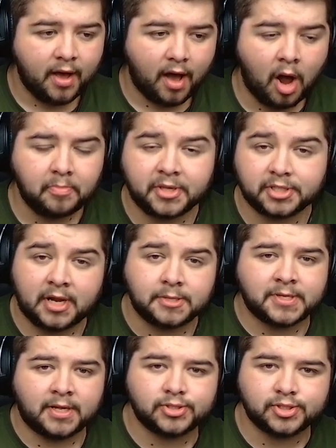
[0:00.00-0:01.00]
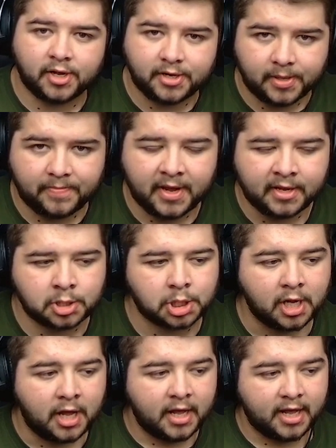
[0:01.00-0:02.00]
up this left-hand side of the pitch
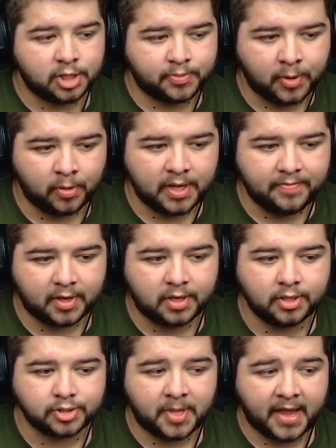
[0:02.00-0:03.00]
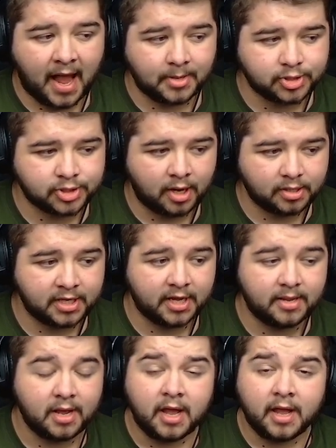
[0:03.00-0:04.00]
is purely because they have sucked in